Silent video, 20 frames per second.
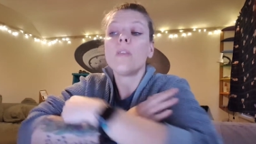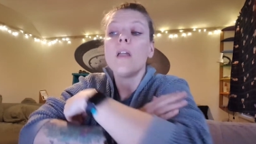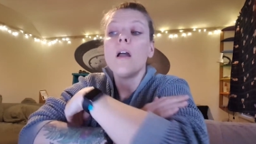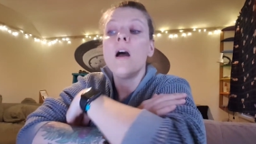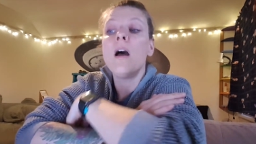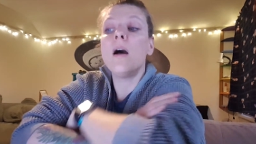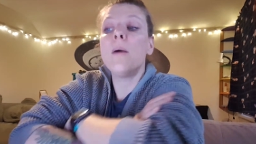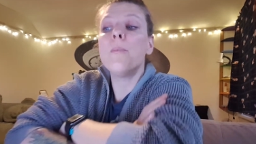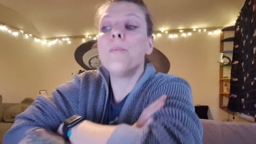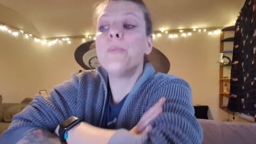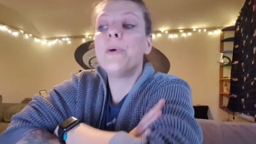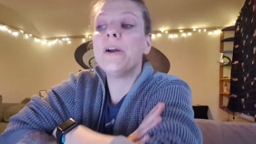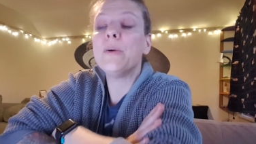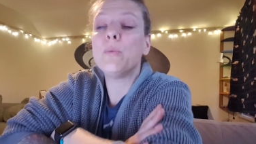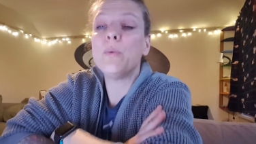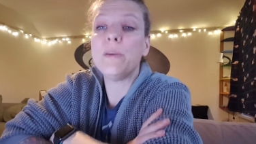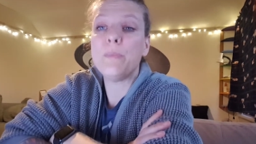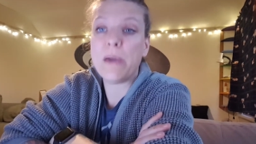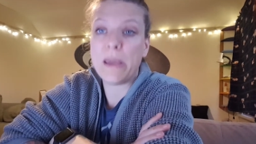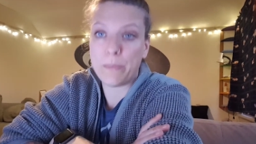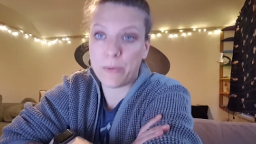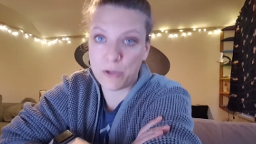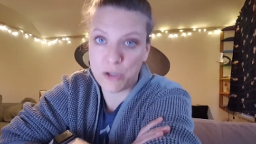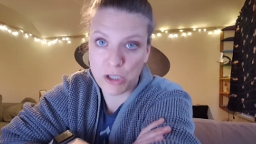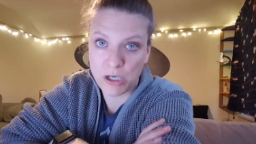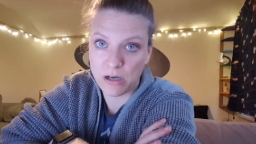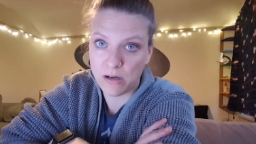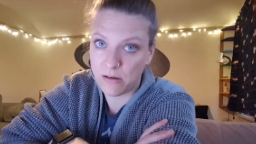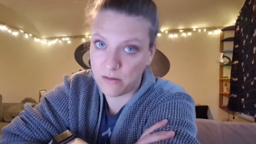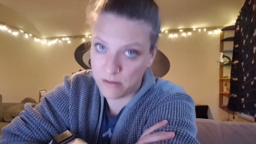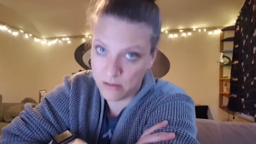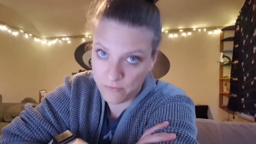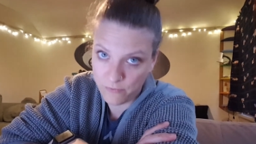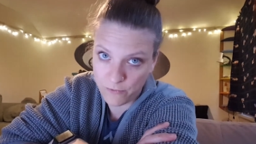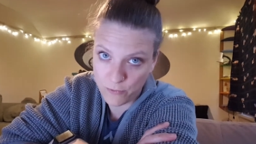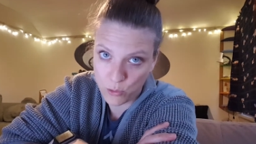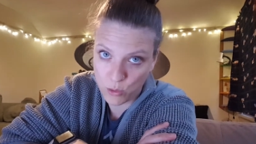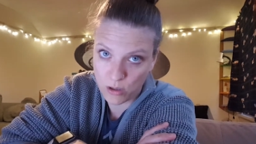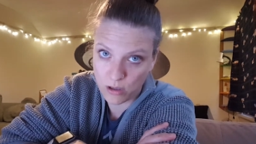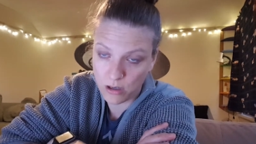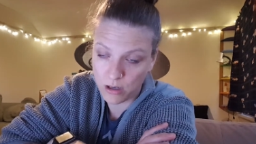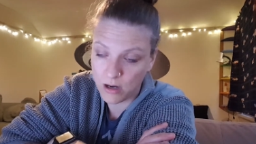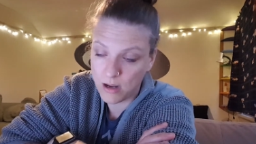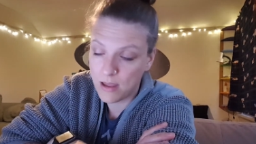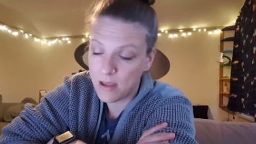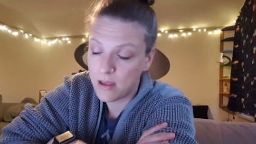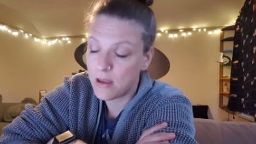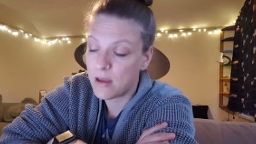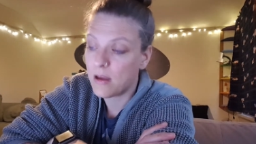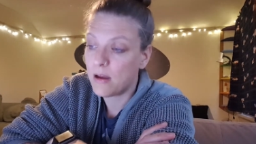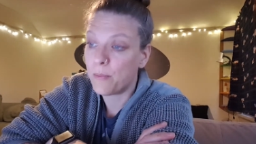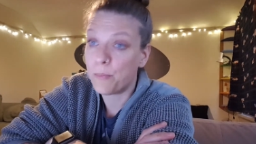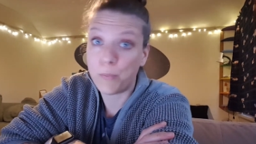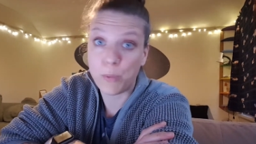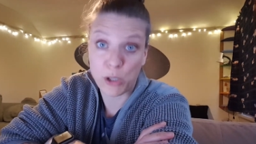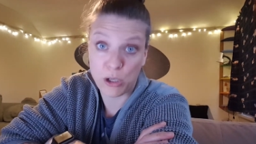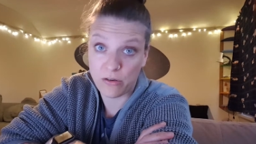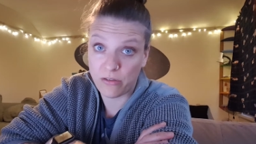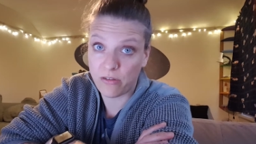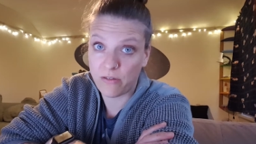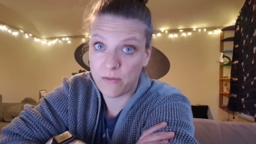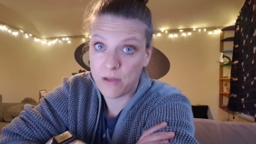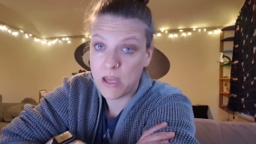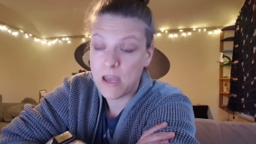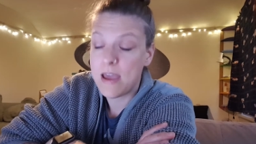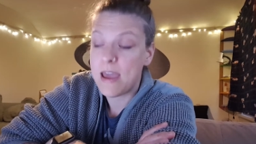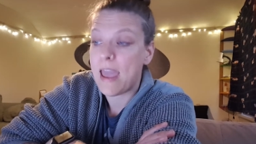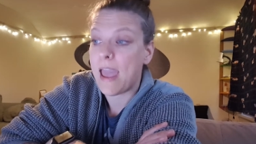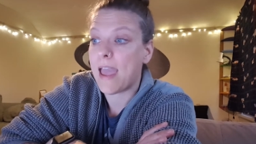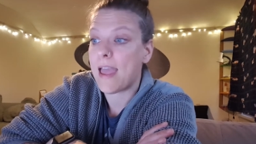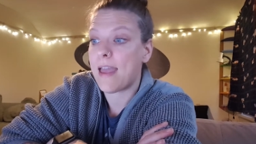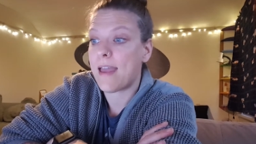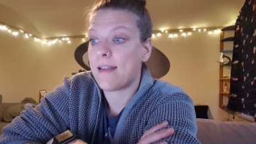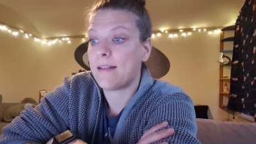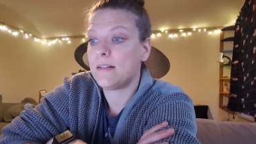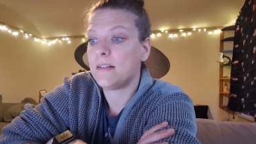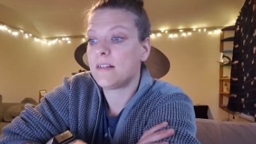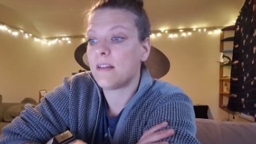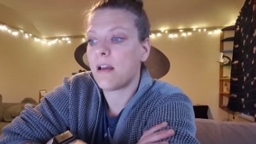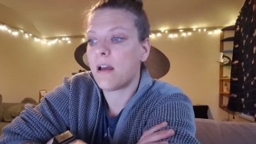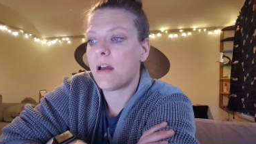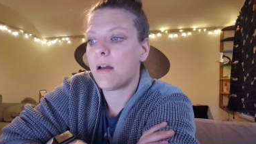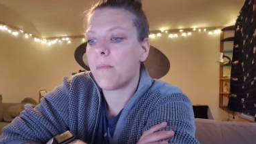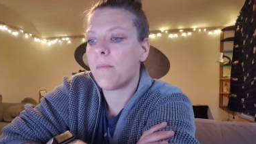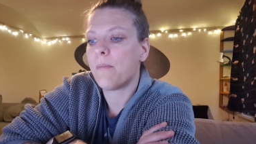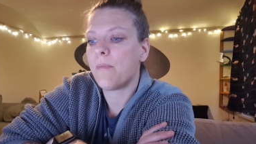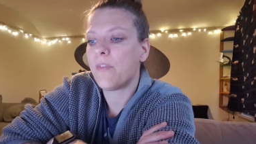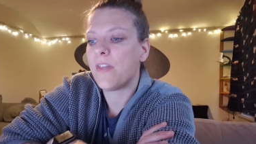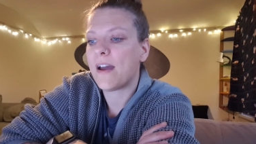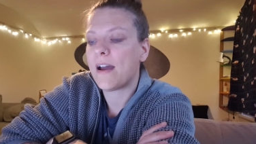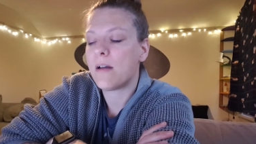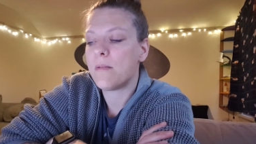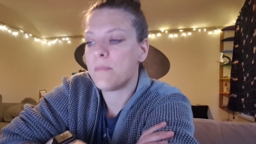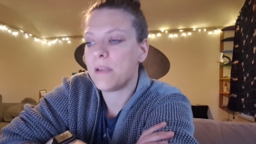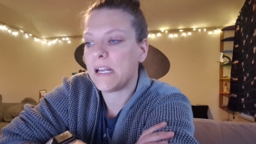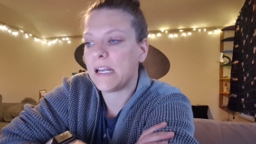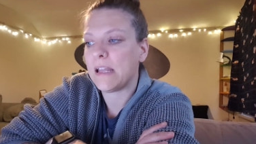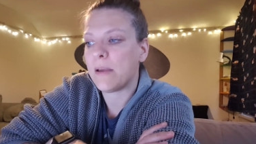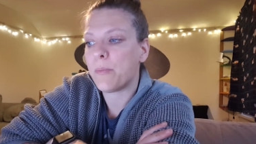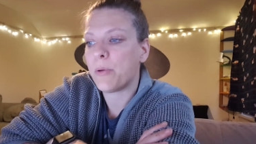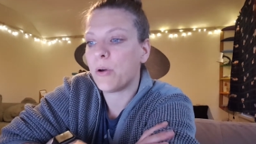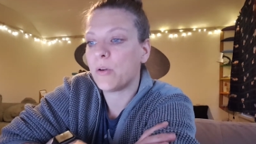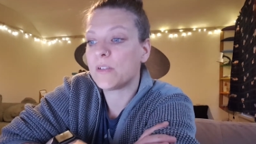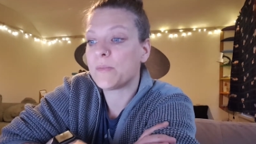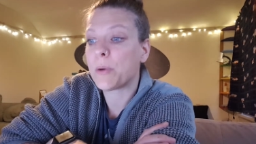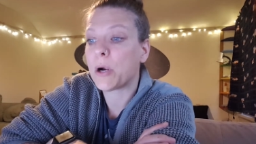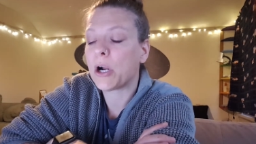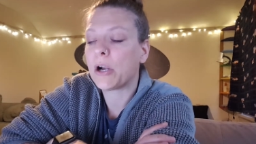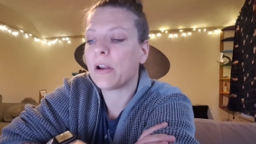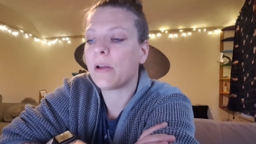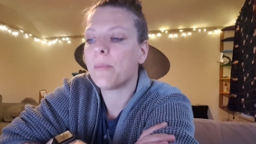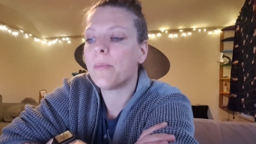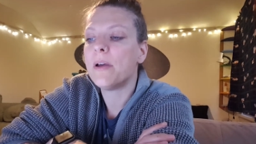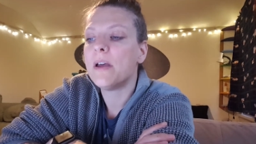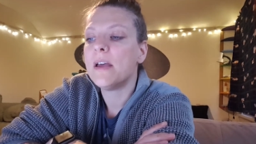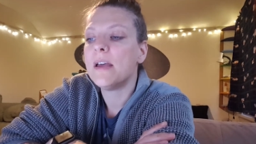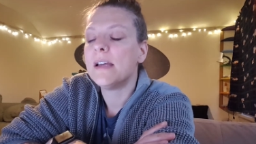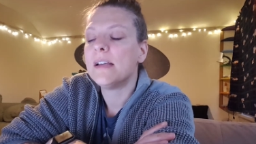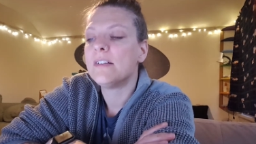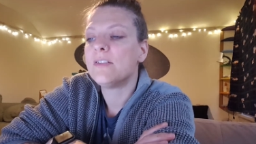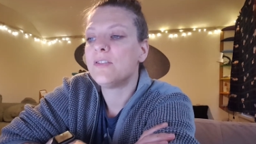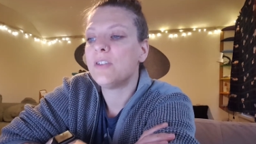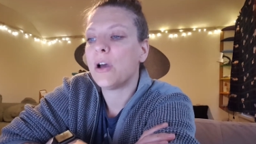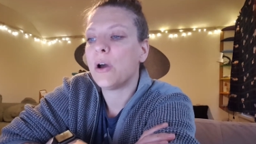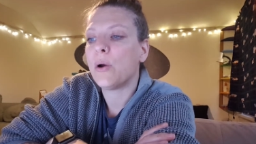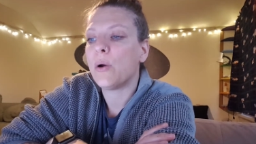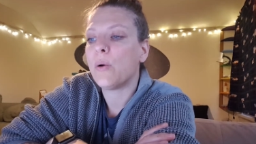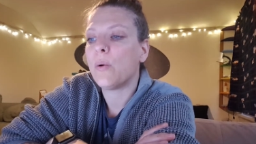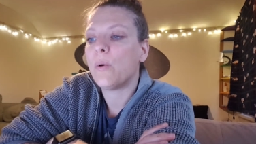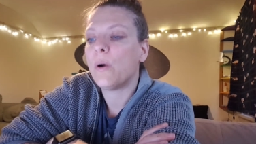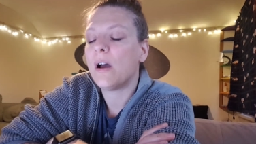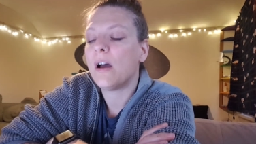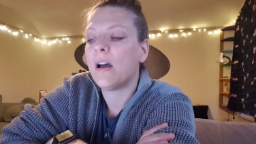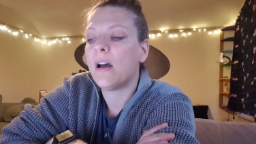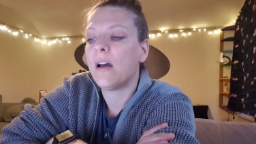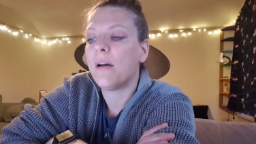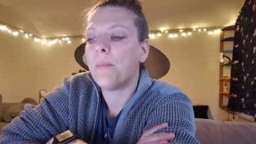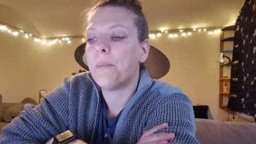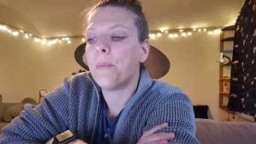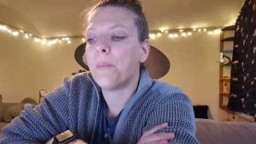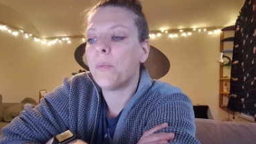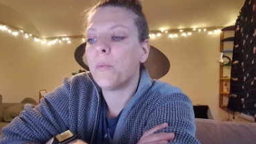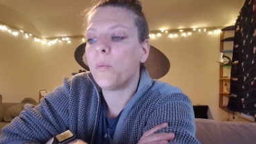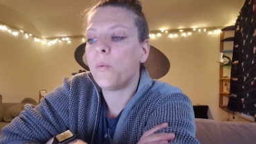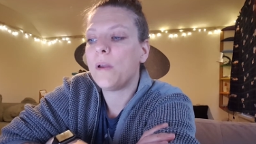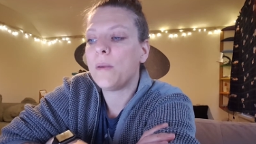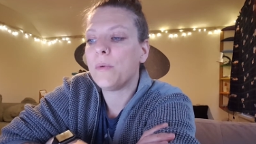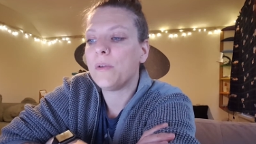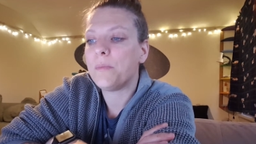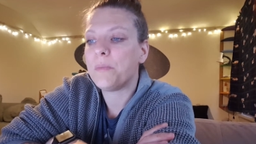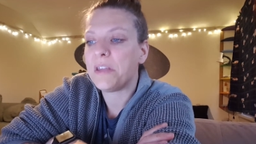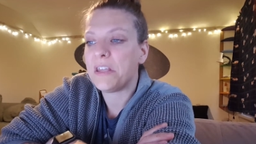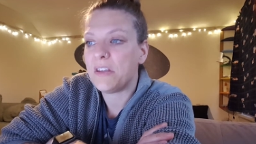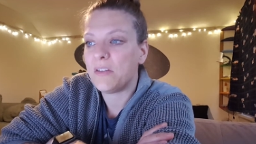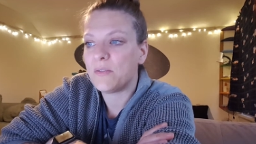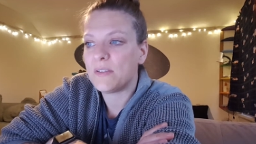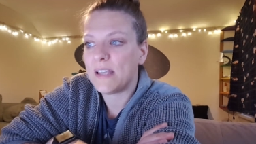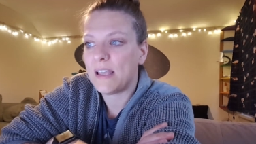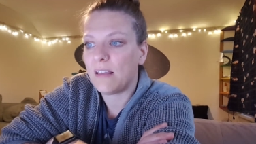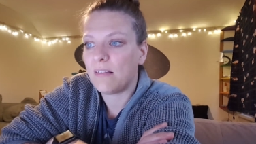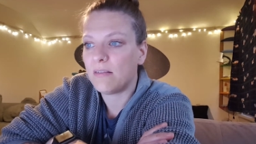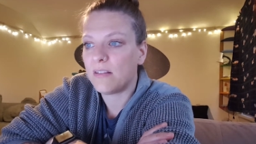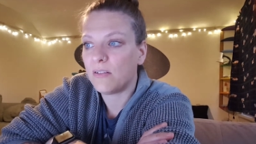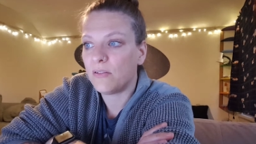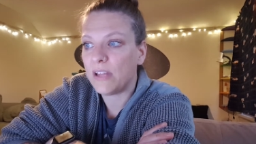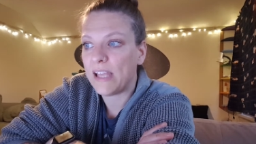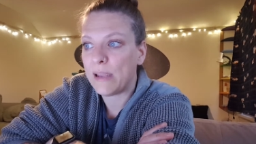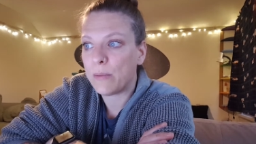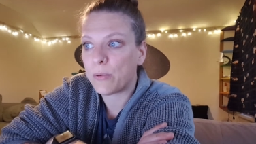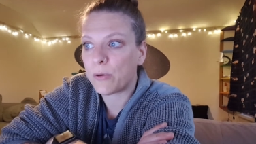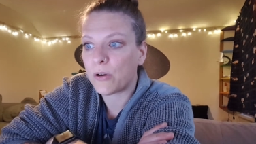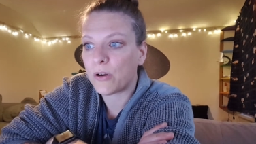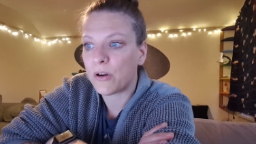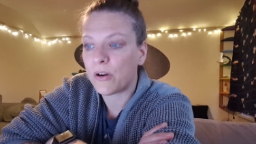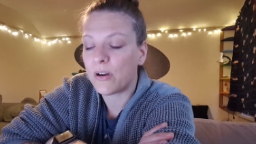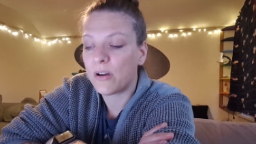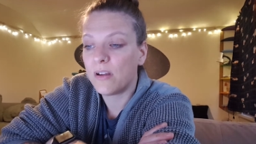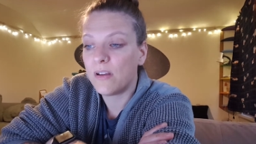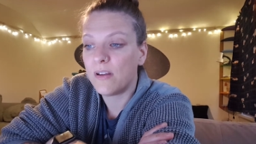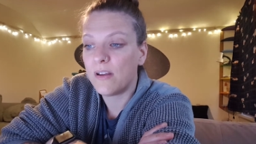but we paper chart for birth and that immediate postpartum. So we would be using the labor